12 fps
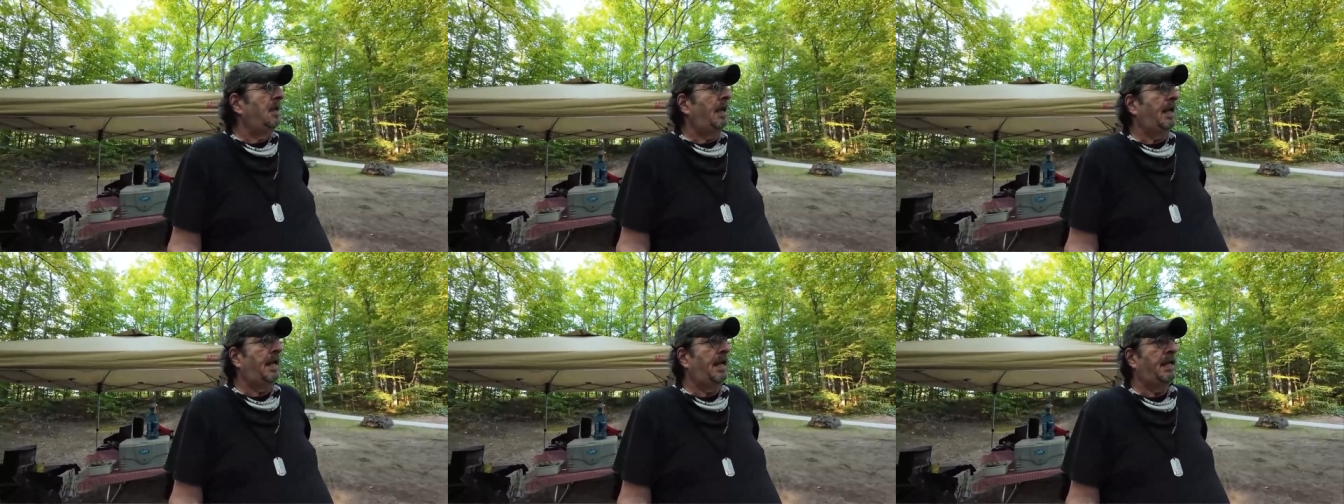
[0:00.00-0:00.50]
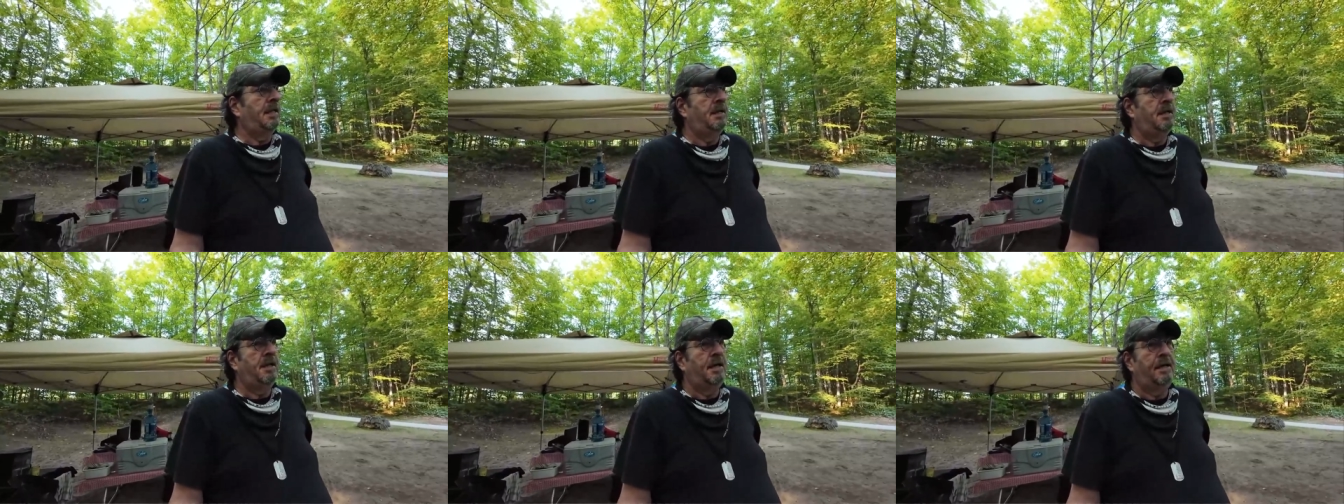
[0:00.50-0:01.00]
And
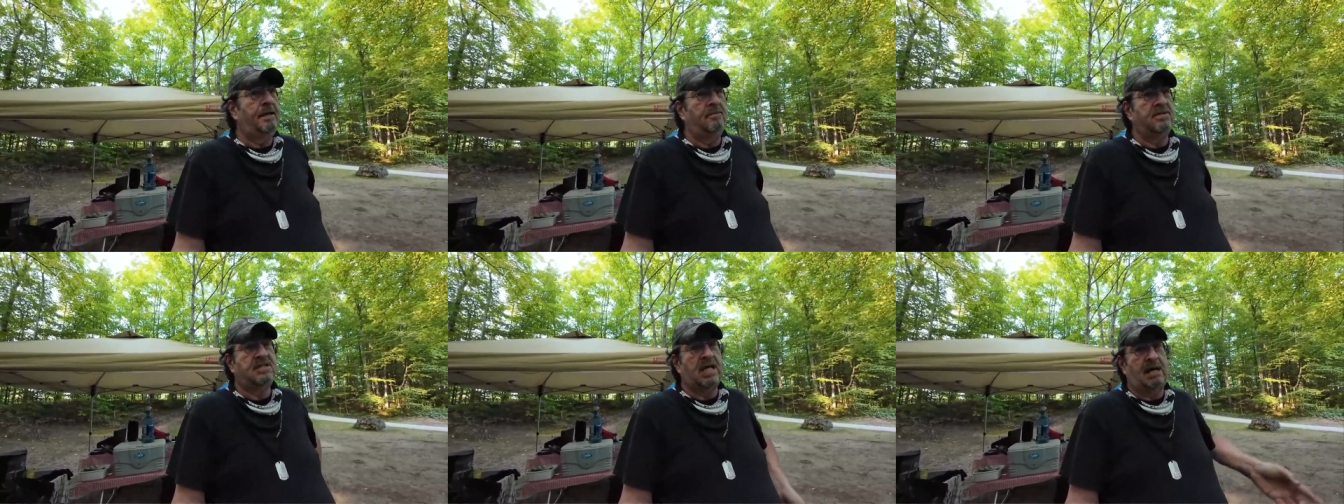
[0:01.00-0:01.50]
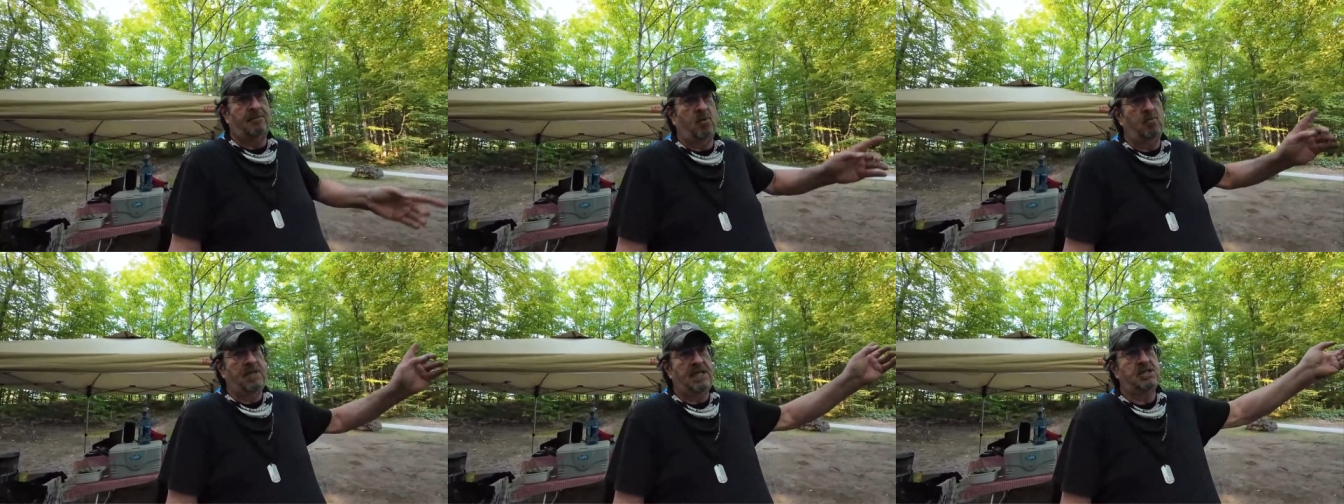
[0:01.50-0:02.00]
uh, it was
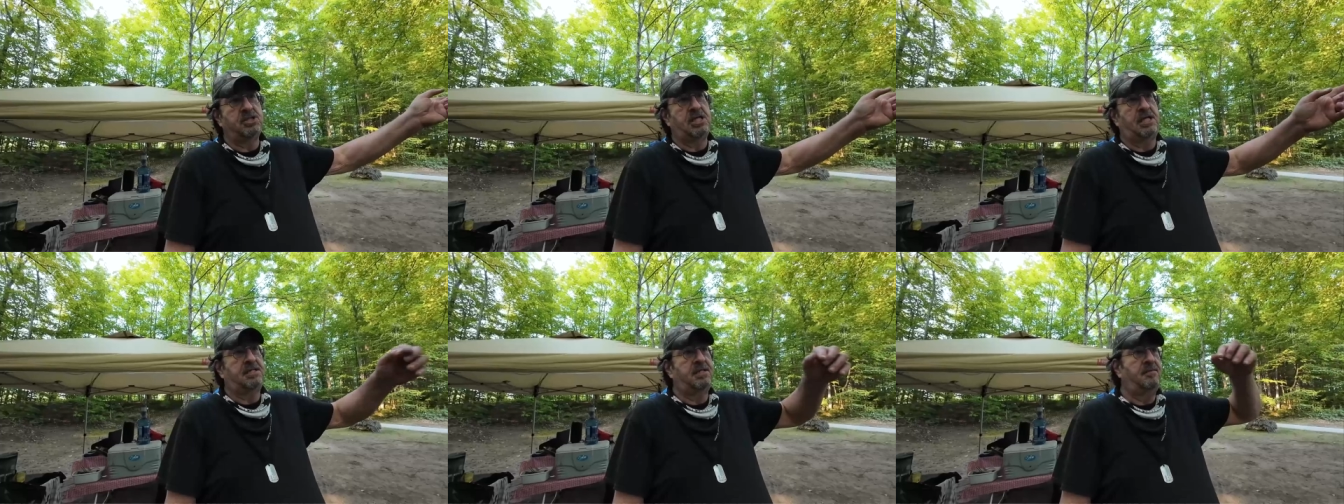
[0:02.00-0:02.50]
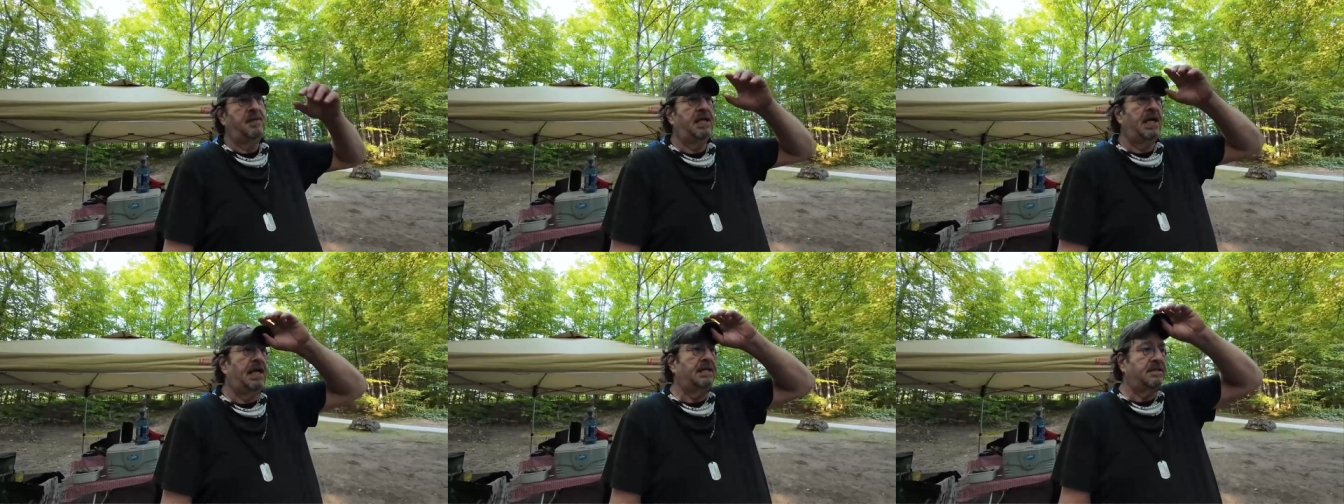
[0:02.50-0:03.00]
Sauble Beach ATV
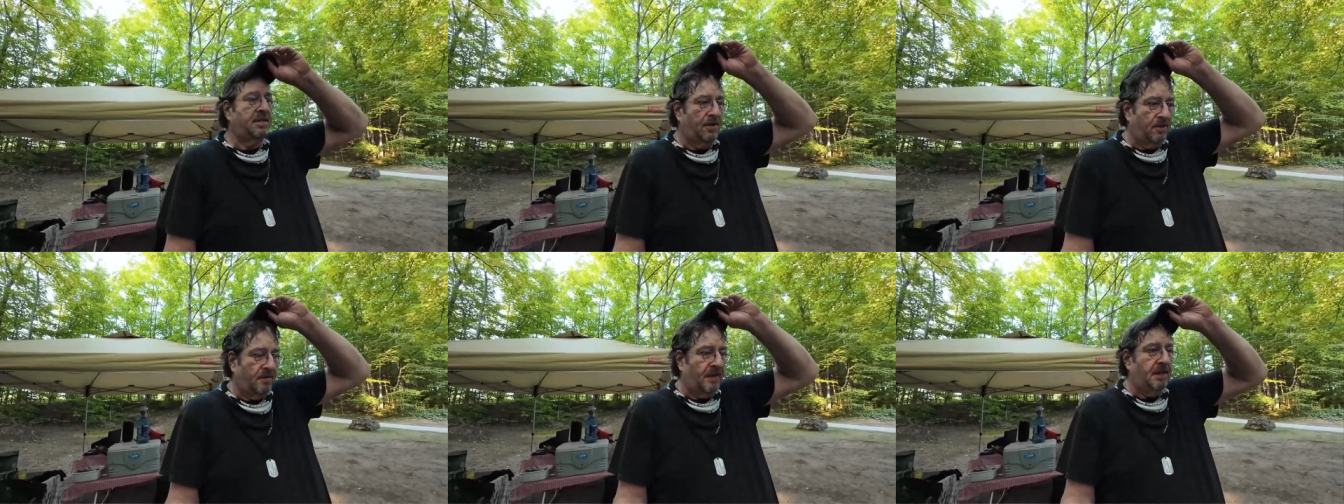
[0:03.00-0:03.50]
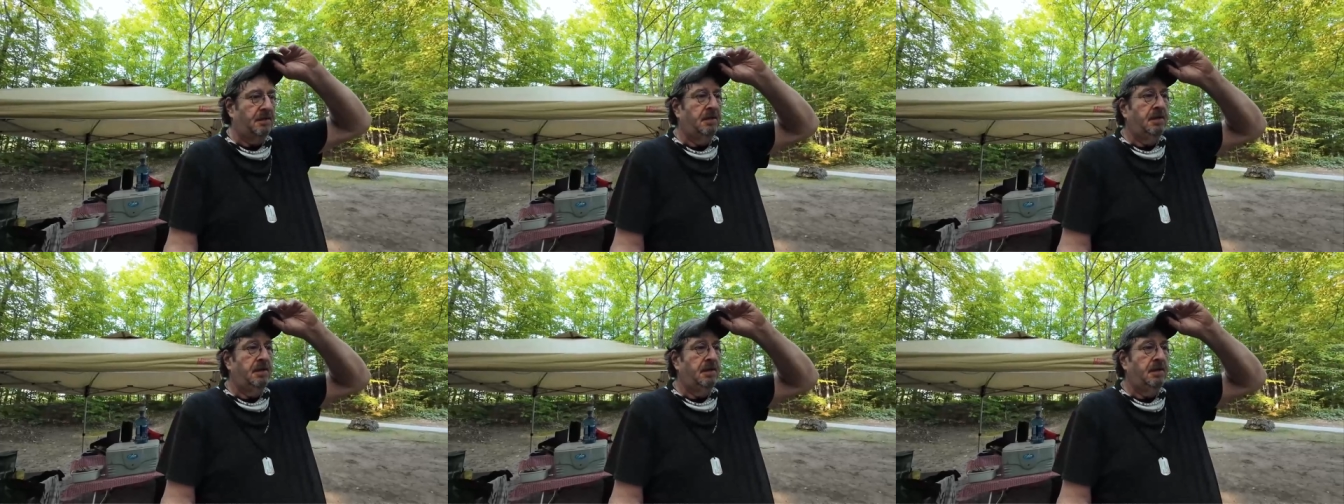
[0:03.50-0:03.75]
guys here that